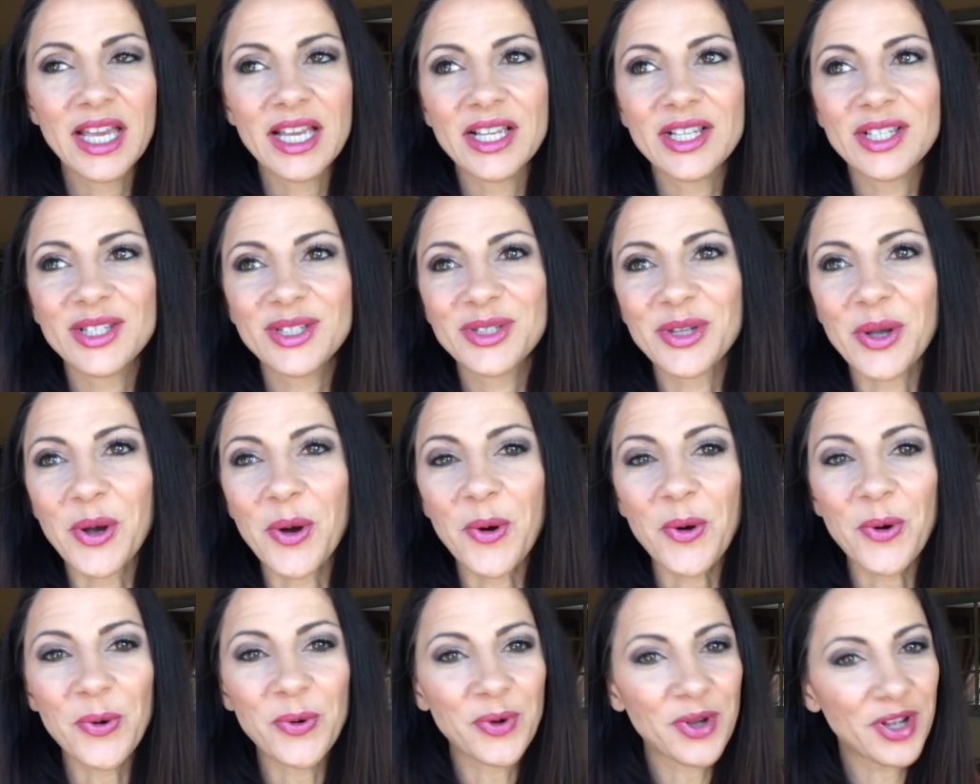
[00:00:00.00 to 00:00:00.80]

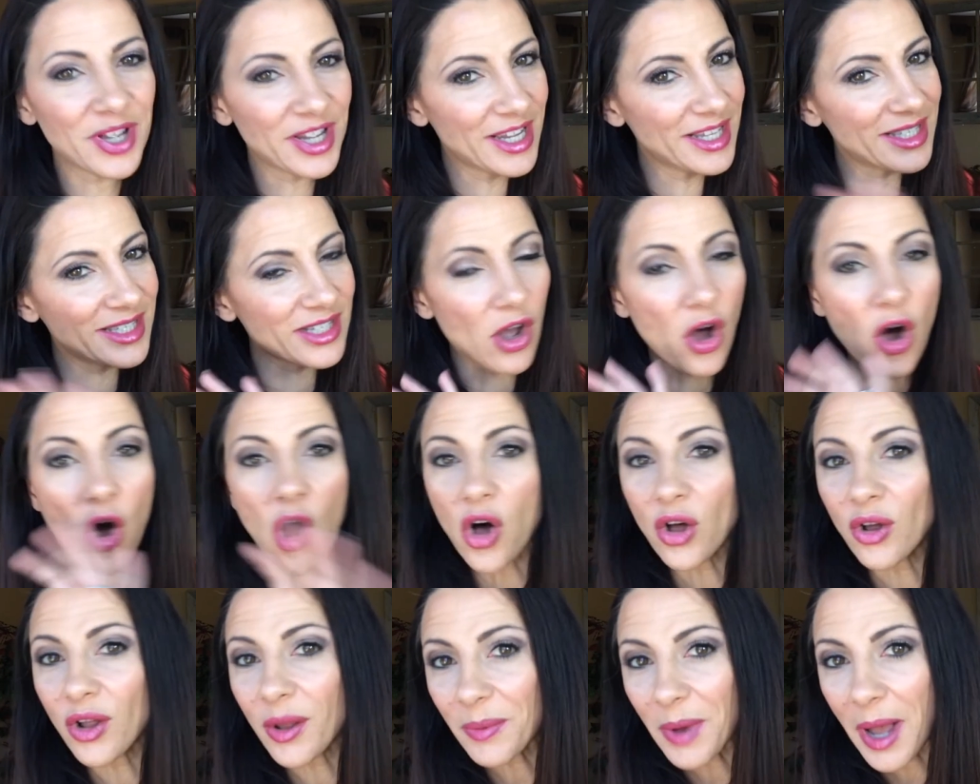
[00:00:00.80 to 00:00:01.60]
So it's
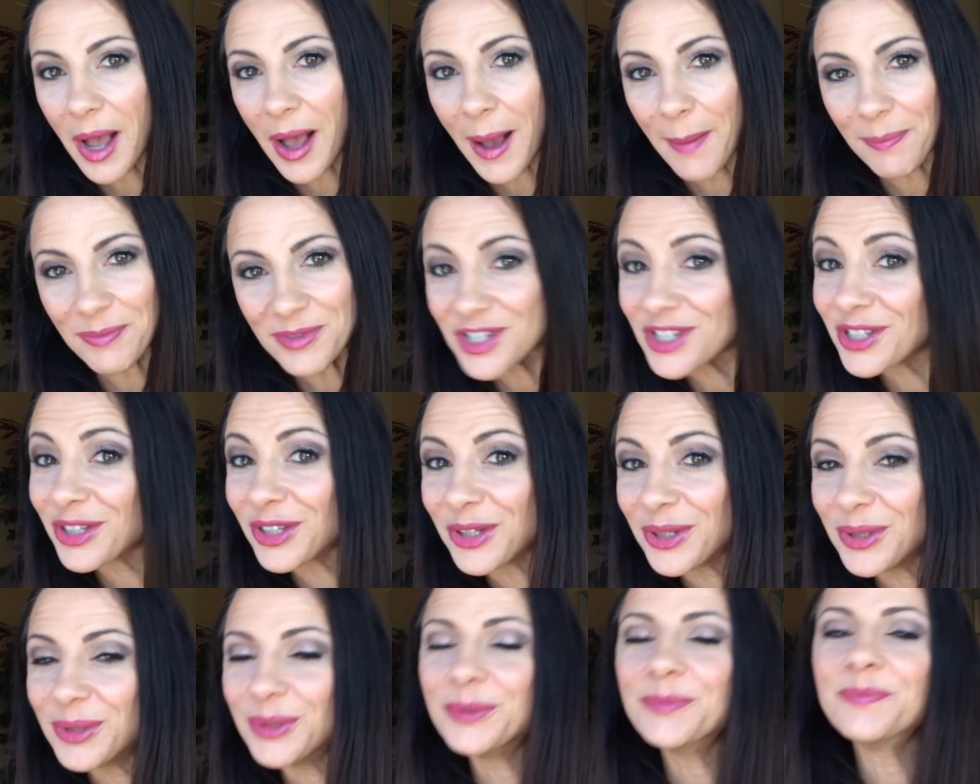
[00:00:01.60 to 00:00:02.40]
all up to
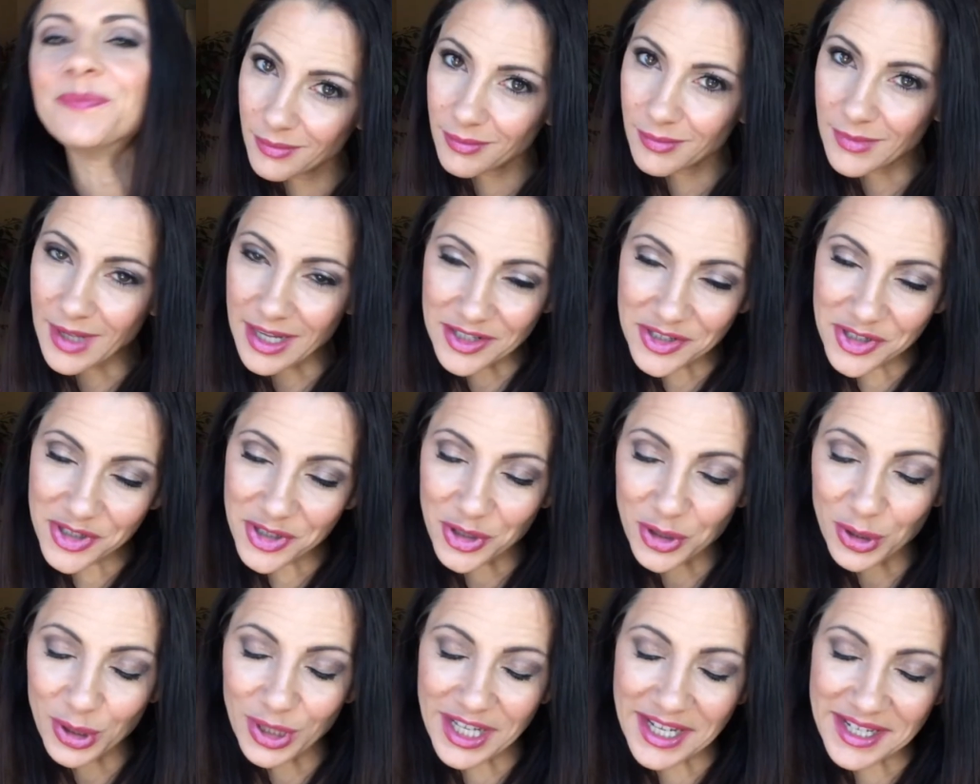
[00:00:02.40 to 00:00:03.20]
you. It's
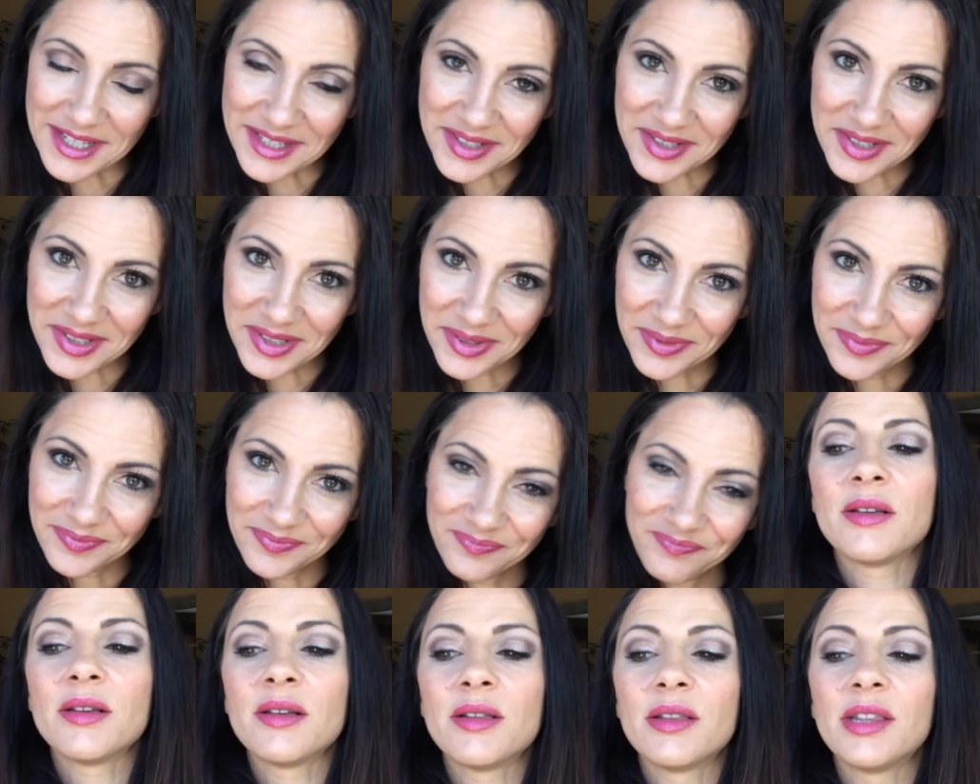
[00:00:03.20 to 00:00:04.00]
your list.
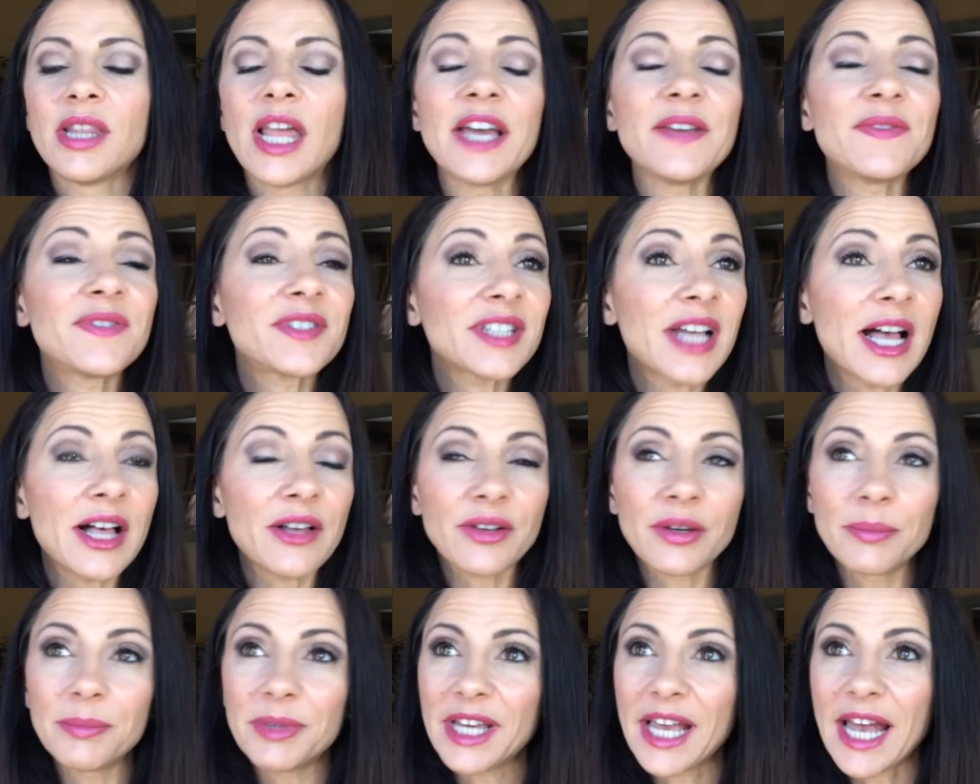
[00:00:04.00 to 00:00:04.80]
Lifestyle
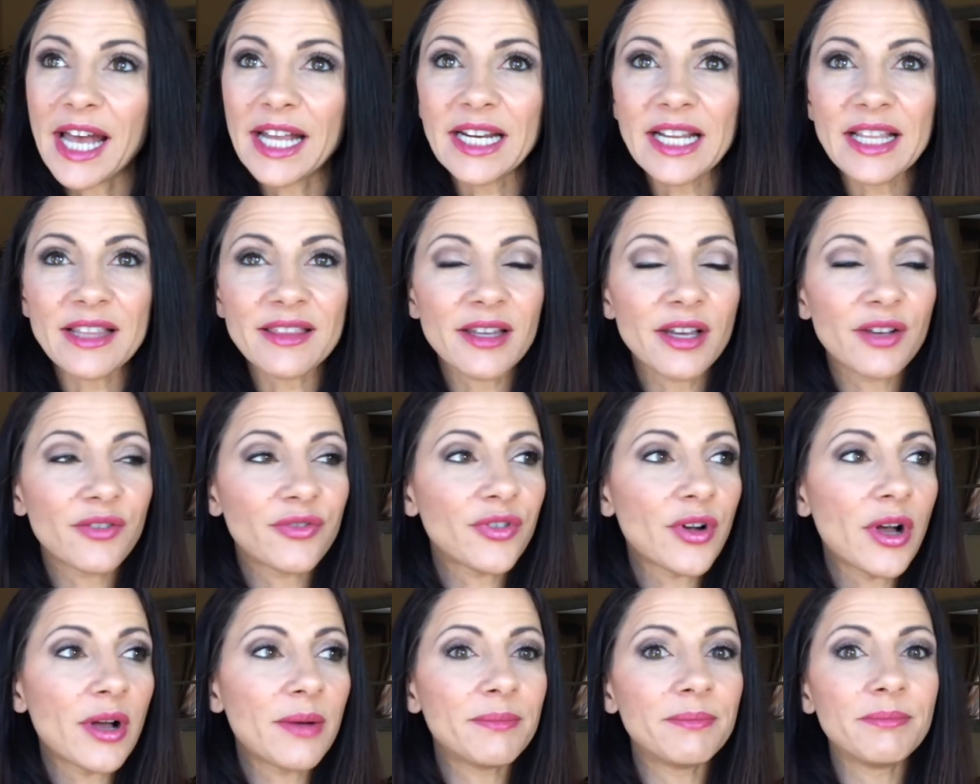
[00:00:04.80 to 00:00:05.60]
could be anything
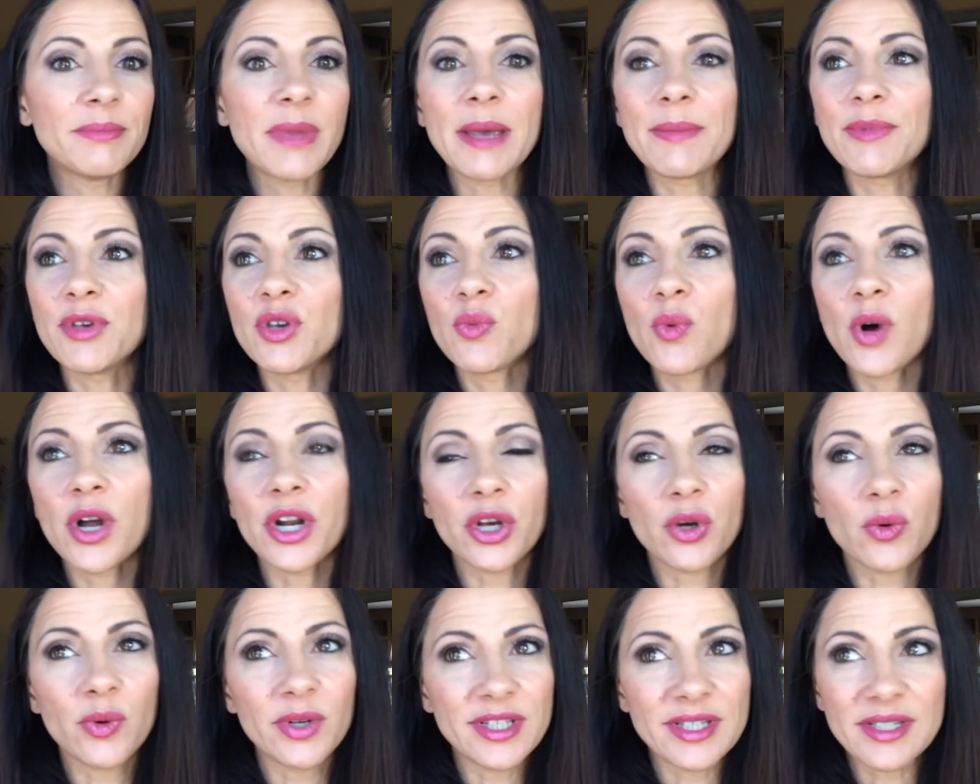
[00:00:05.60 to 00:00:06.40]
from maybe you want
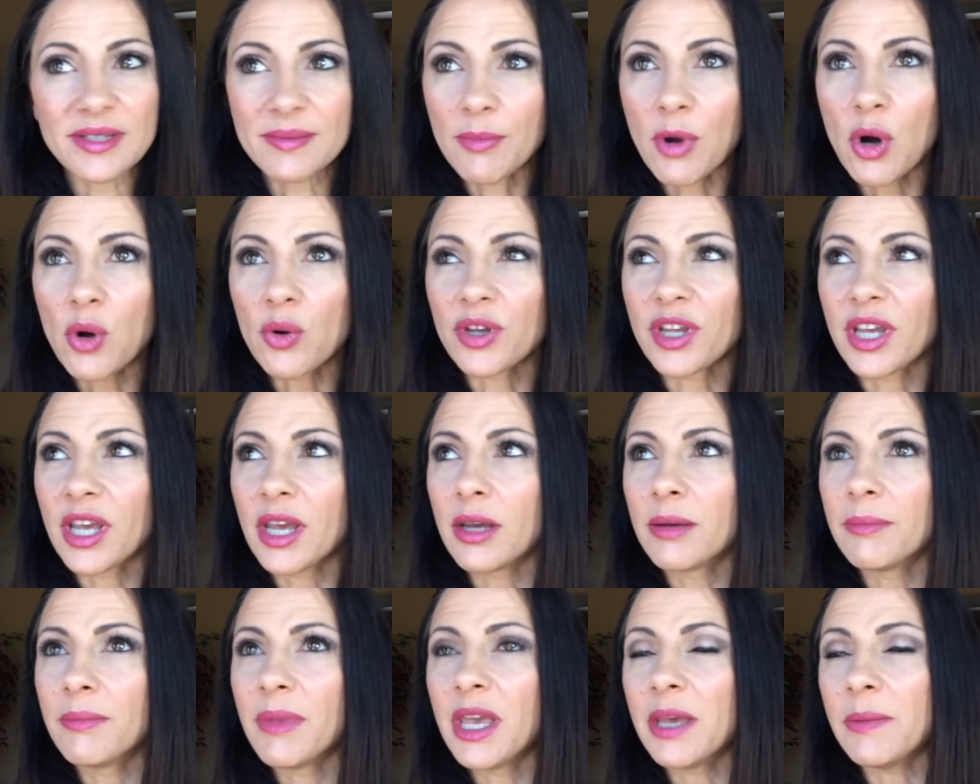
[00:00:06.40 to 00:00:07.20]
to quit
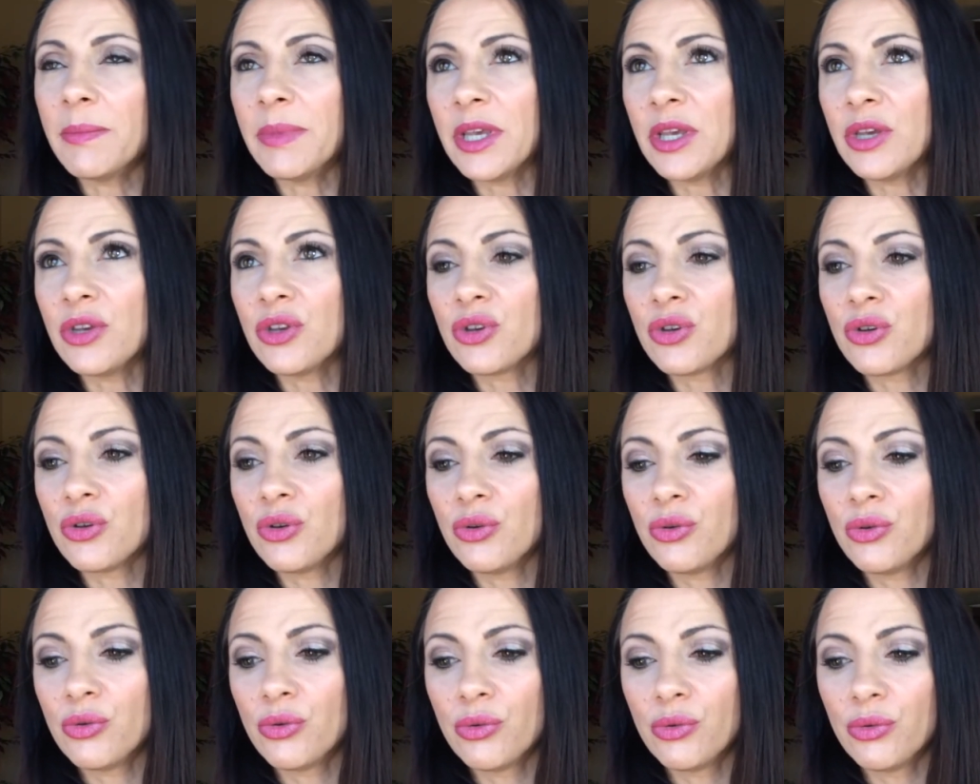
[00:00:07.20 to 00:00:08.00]
smoking, maybe
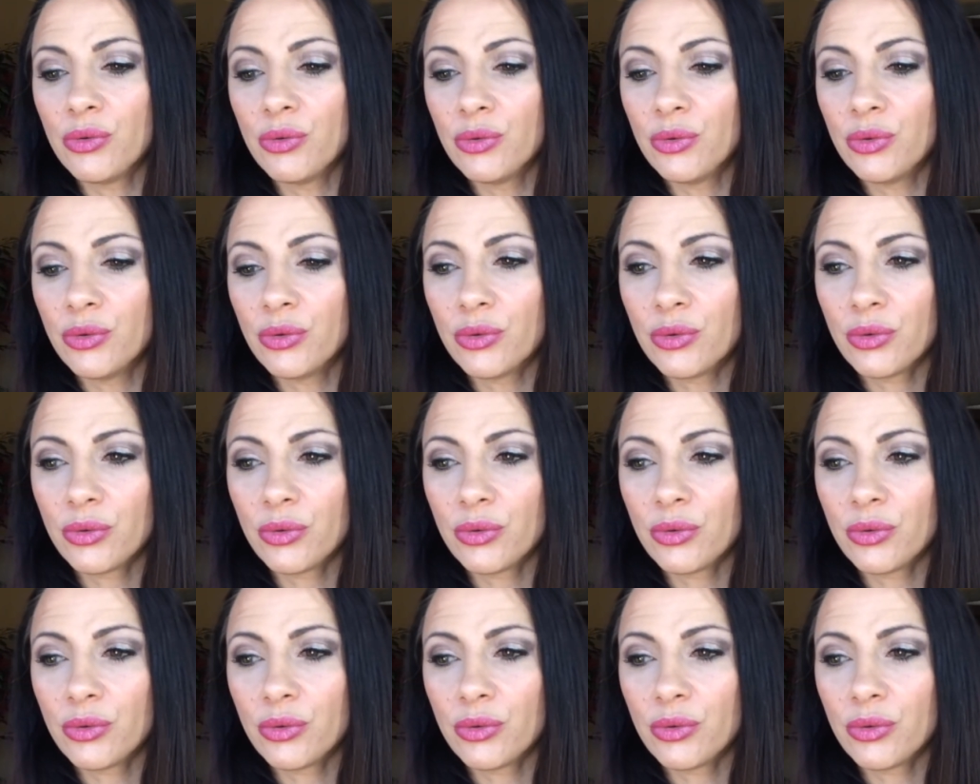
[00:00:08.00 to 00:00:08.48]
you